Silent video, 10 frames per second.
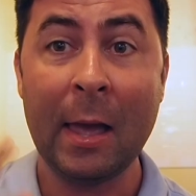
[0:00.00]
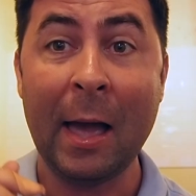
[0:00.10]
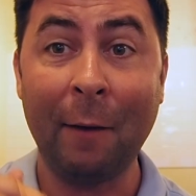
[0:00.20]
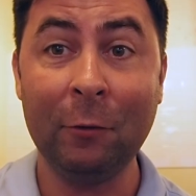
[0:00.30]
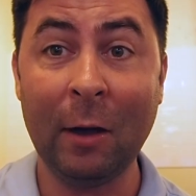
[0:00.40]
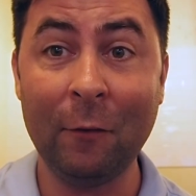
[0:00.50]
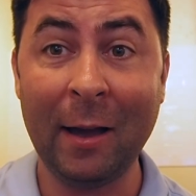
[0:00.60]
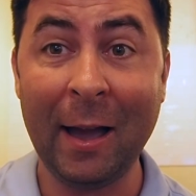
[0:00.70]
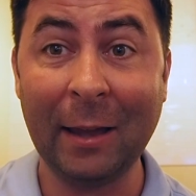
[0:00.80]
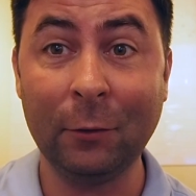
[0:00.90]
Have you ever
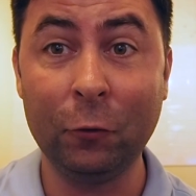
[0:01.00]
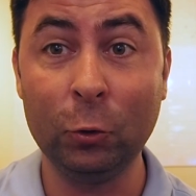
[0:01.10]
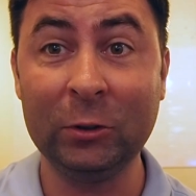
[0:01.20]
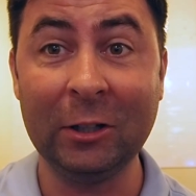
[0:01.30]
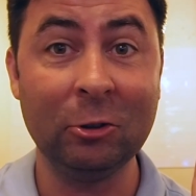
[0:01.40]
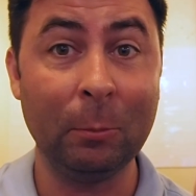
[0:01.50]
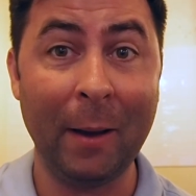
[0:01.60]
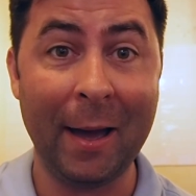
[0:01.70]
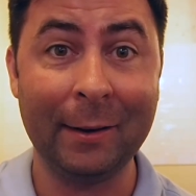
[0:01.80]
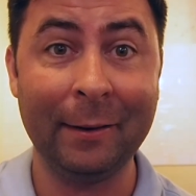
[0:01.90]
had food in
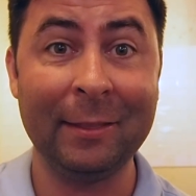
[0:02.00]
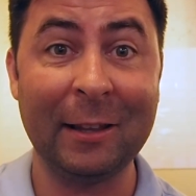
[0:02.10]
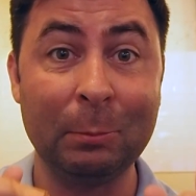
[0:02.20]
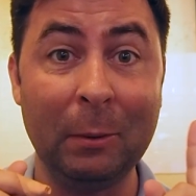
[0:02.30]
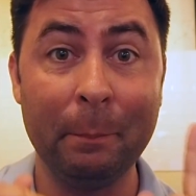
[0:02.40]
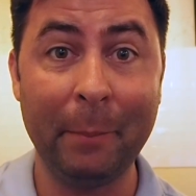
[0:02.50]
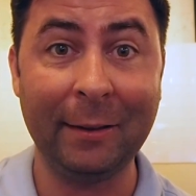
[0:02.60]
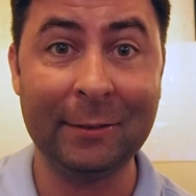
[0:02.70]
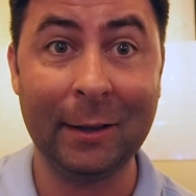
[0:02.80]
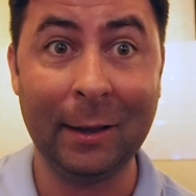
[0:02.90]
Japan that's been
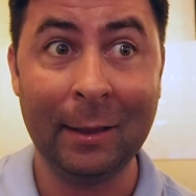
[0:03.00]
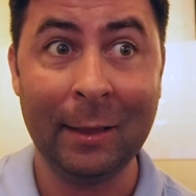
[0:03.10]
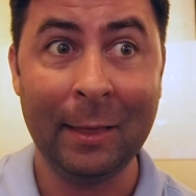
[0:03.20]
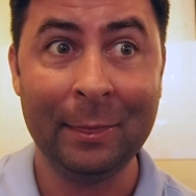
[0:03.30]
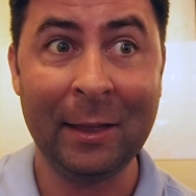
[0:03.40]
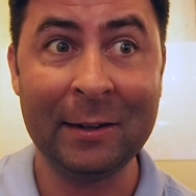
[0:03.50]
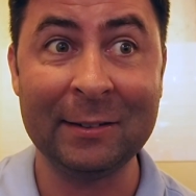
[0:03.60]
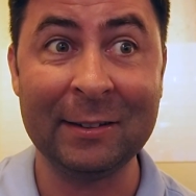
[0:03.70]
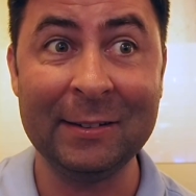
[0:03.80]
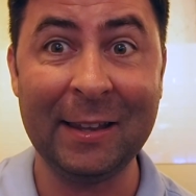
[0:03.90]
better than its
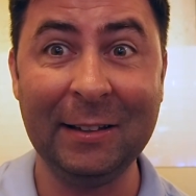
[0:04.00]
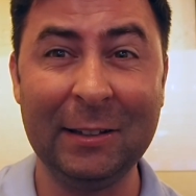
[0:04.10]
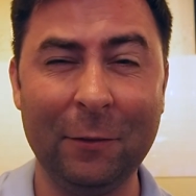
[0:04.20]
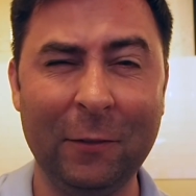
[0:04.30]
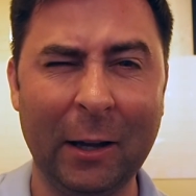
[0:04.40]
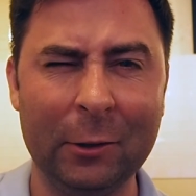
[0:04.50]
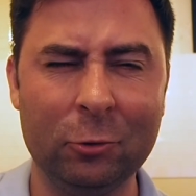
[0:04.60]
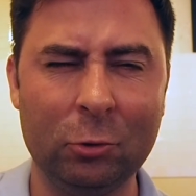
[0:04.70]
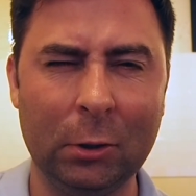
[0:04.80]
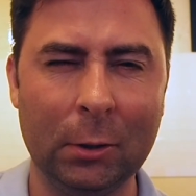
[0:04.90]
native
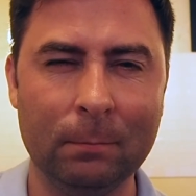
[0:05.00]
country?